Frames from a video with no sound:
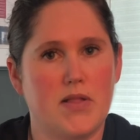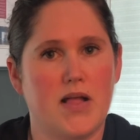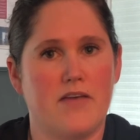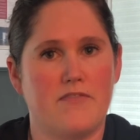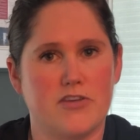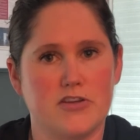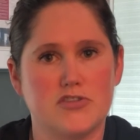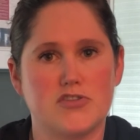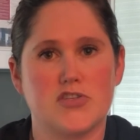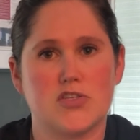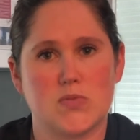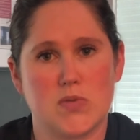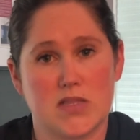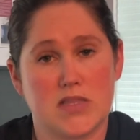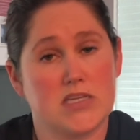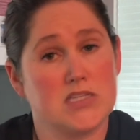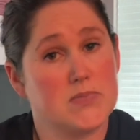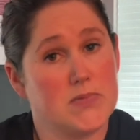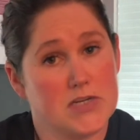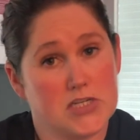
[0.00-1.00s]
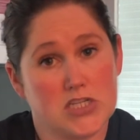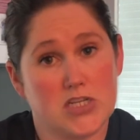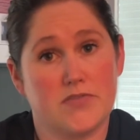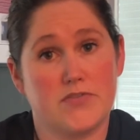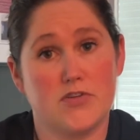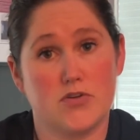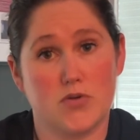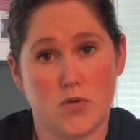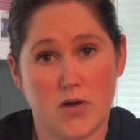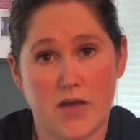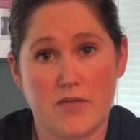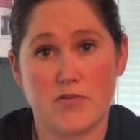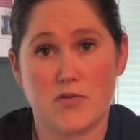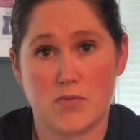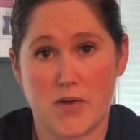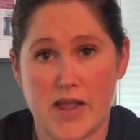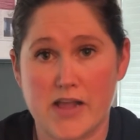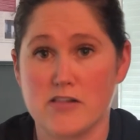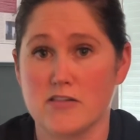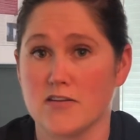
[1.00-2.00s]
have issues with, especially if you don't have a
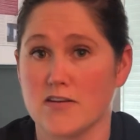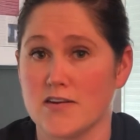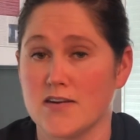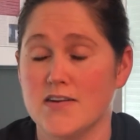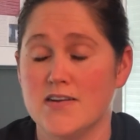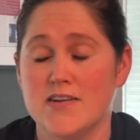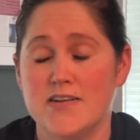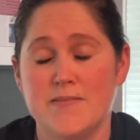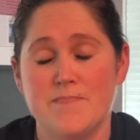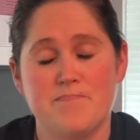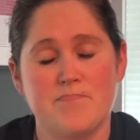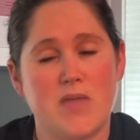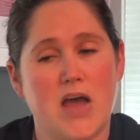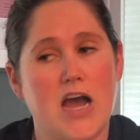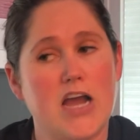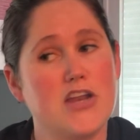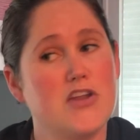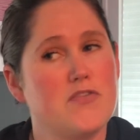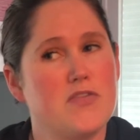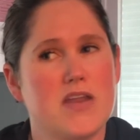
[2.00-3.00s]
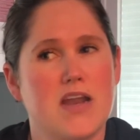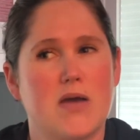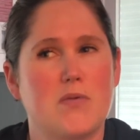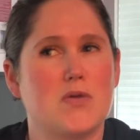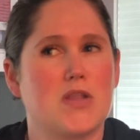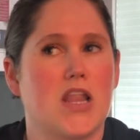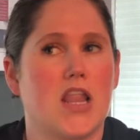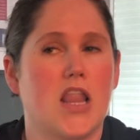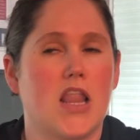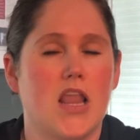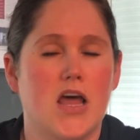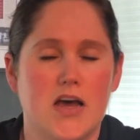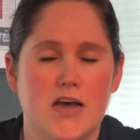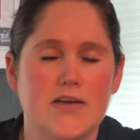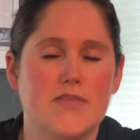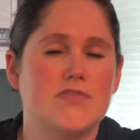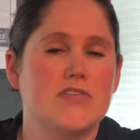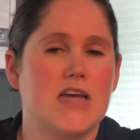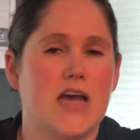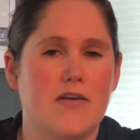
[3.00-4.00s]
wrangler. I know that I would
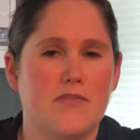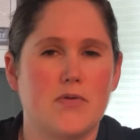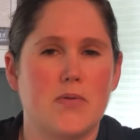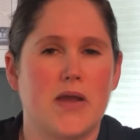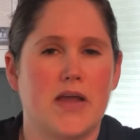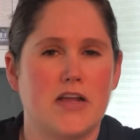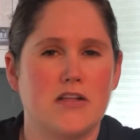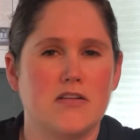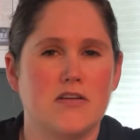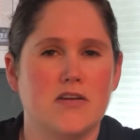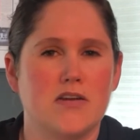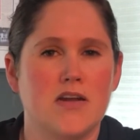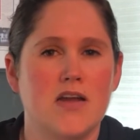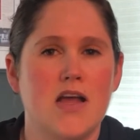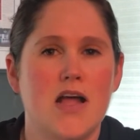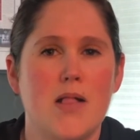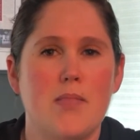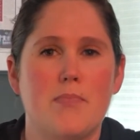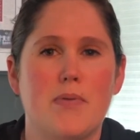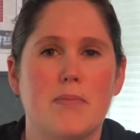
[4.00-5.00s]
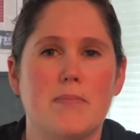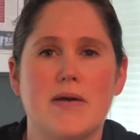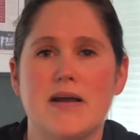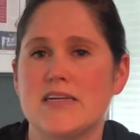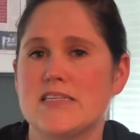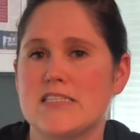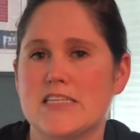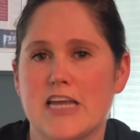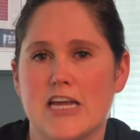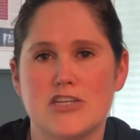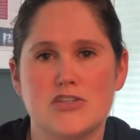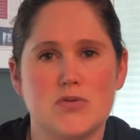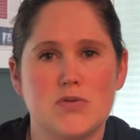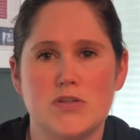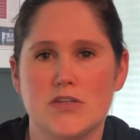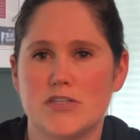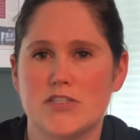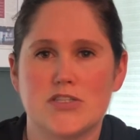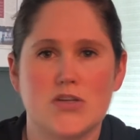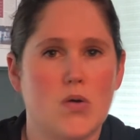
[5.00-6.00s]
love to have a wrangler, but my schedule
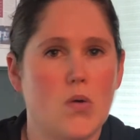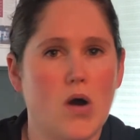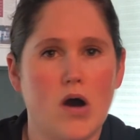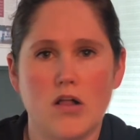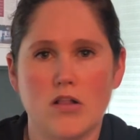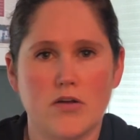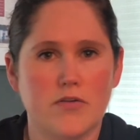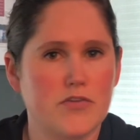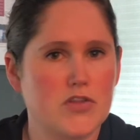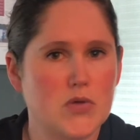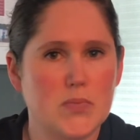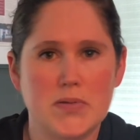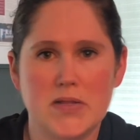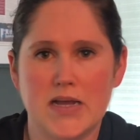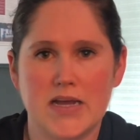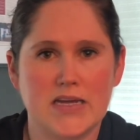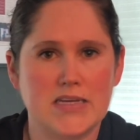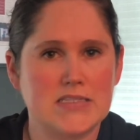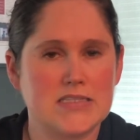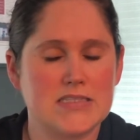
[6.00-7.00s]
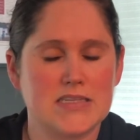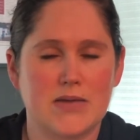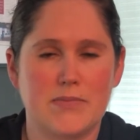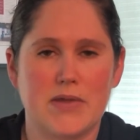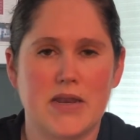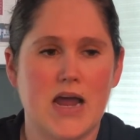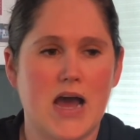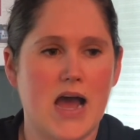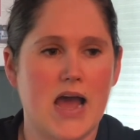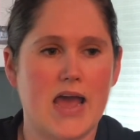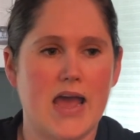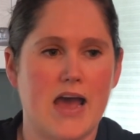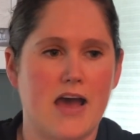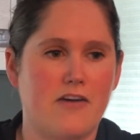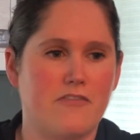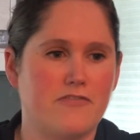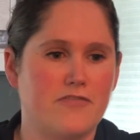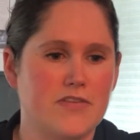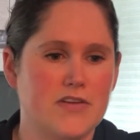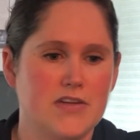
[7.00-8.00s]
is so all over the place. I mean, I
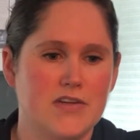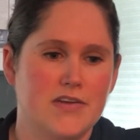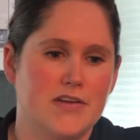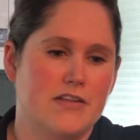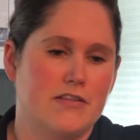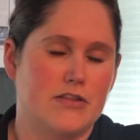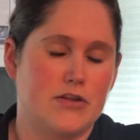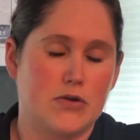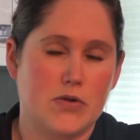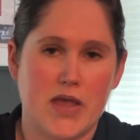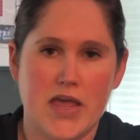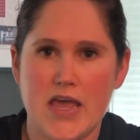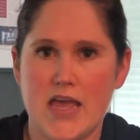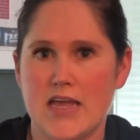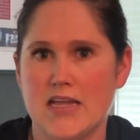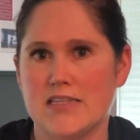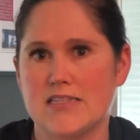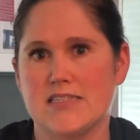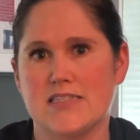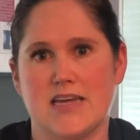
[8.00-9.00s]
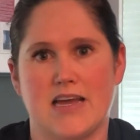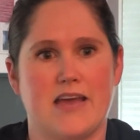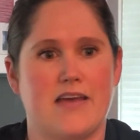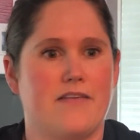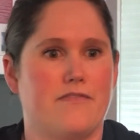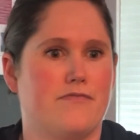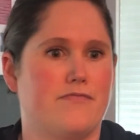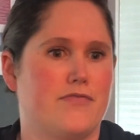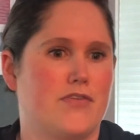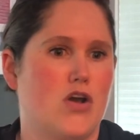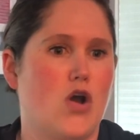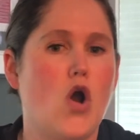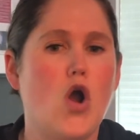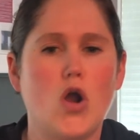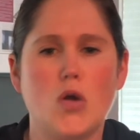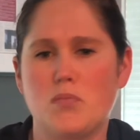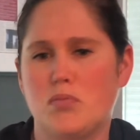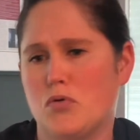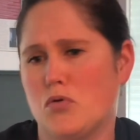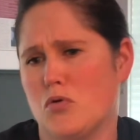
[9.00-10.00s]
have little kids, I have
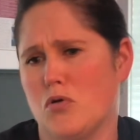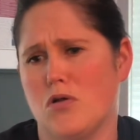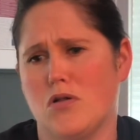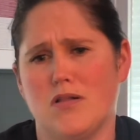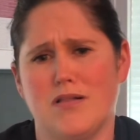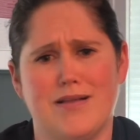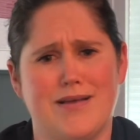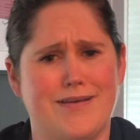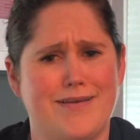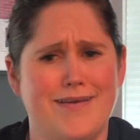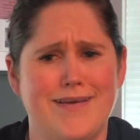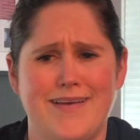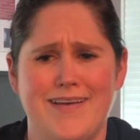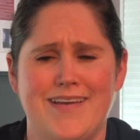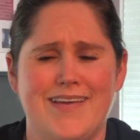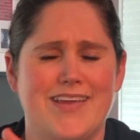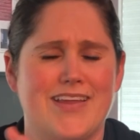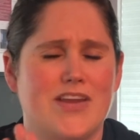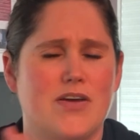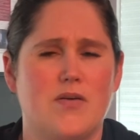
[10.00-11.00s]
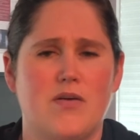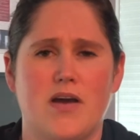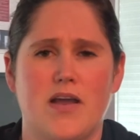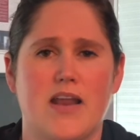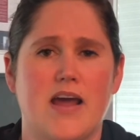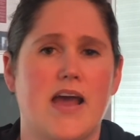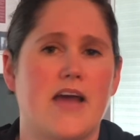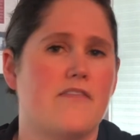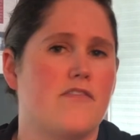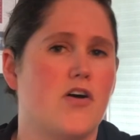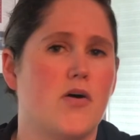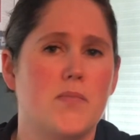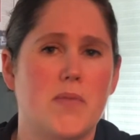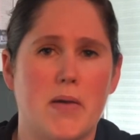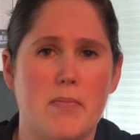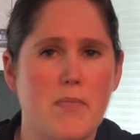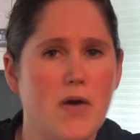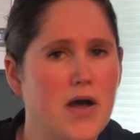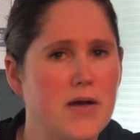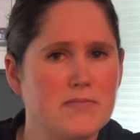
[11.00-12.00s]
carpool, and I have all my
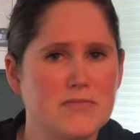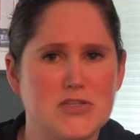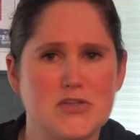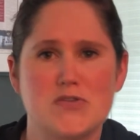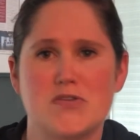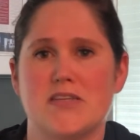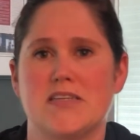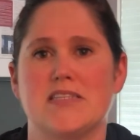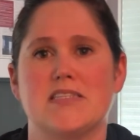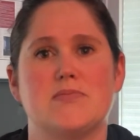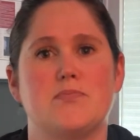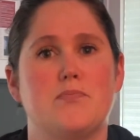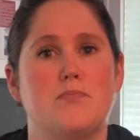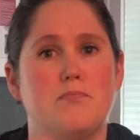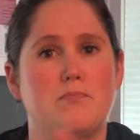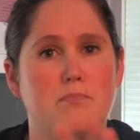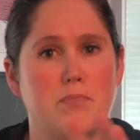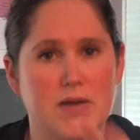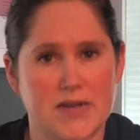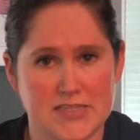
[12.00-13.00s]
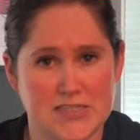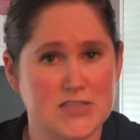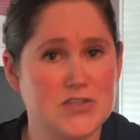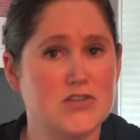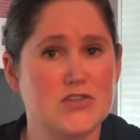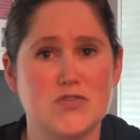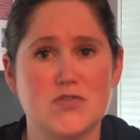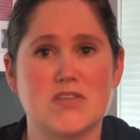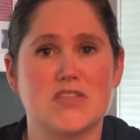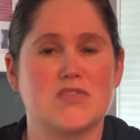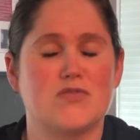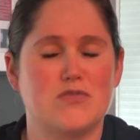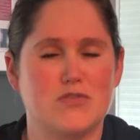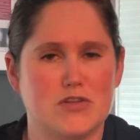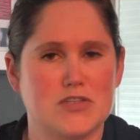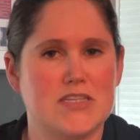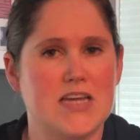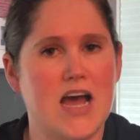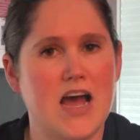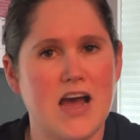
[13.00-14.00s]
mom duties, but I still do this
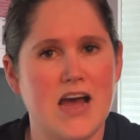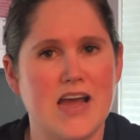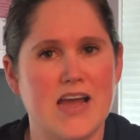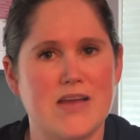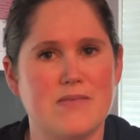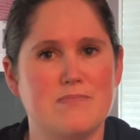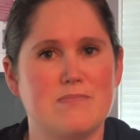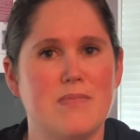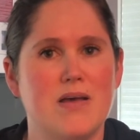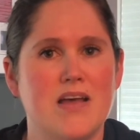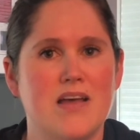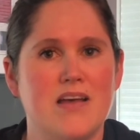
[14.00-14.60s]
full time.